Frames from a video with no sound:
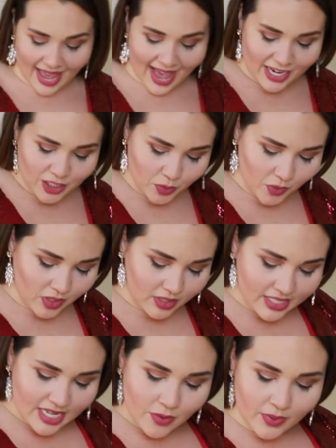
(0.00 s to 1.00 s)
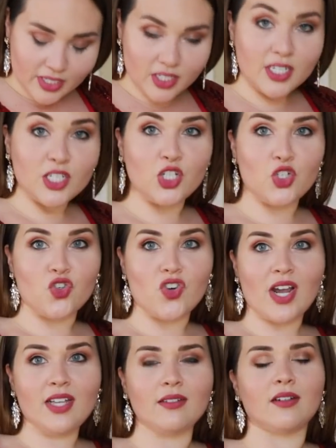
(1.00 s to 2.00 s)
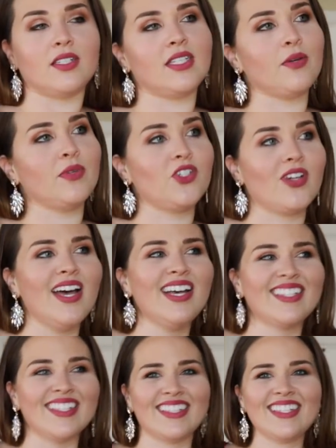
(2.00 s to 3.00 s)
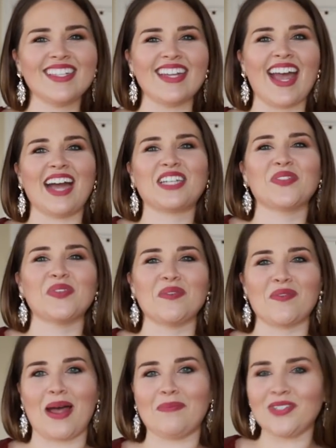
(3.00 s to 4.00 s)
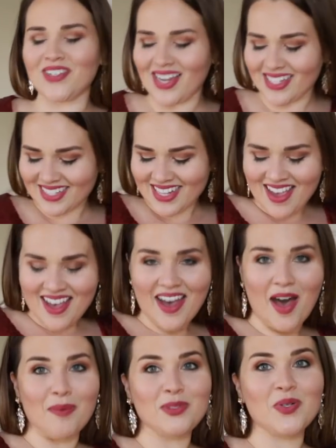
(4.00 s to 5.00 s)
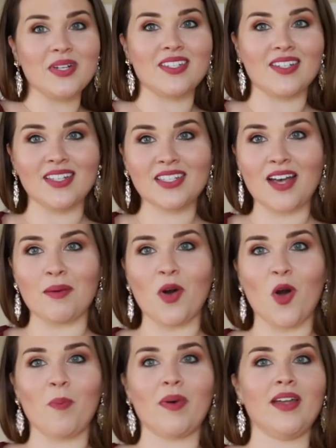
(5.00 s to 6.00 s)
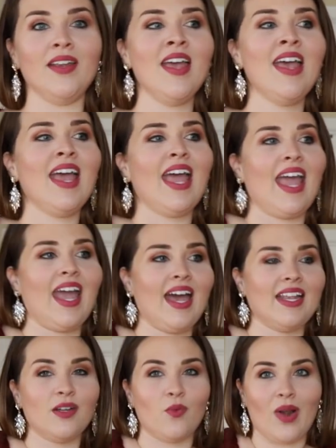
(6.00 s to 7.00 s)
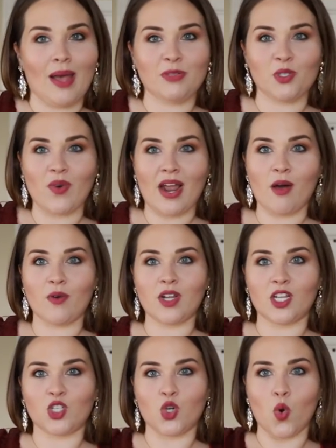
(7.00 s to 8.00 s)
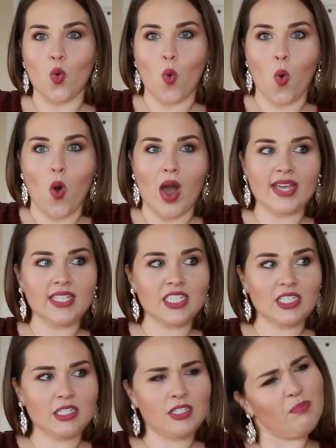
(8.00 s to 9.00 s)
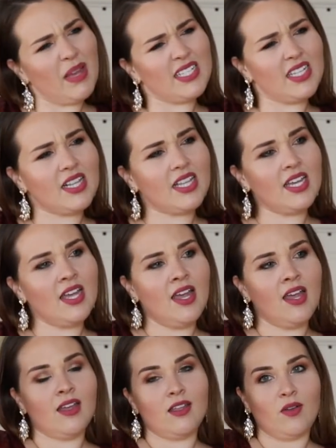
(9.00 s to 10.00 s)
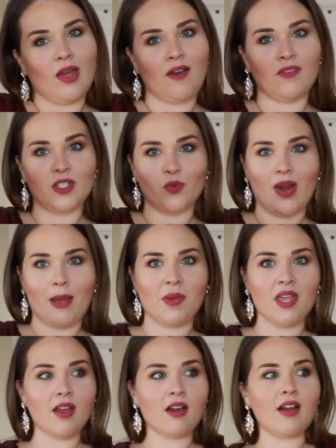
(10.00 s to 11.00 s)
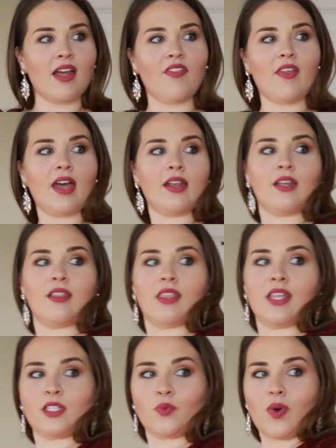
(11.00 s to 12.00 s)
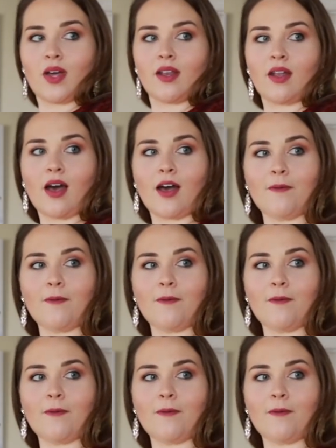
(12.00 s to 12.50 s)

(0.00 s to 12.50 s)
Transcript: an actual sequined dress, or sequined dress. This is an actual wrap dress. So it does come open and it wraps around twice, basically. You have this wrap here, and then this one,